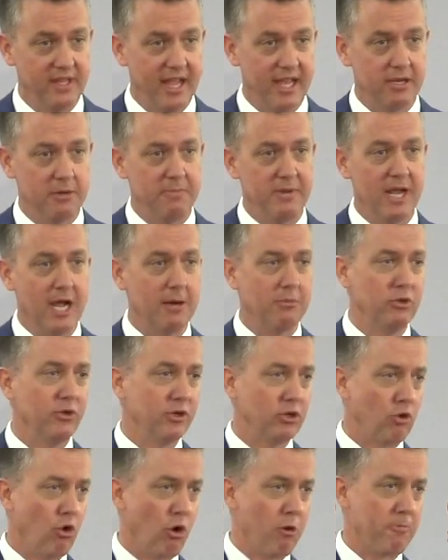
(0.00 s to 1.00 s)
And to be able to
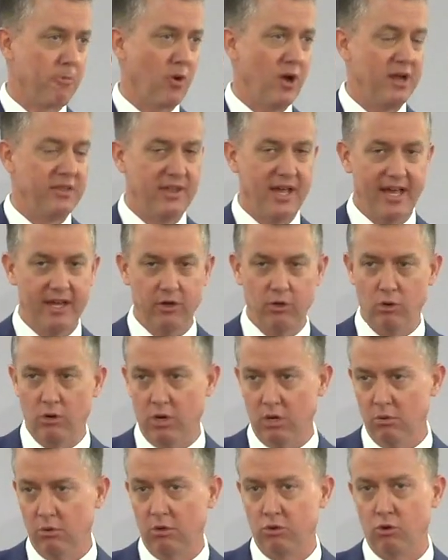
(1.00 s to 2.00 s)
incorporate that into
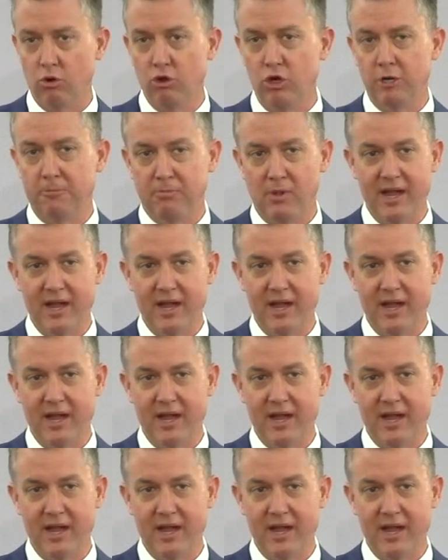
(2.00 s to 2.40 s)
our recruiting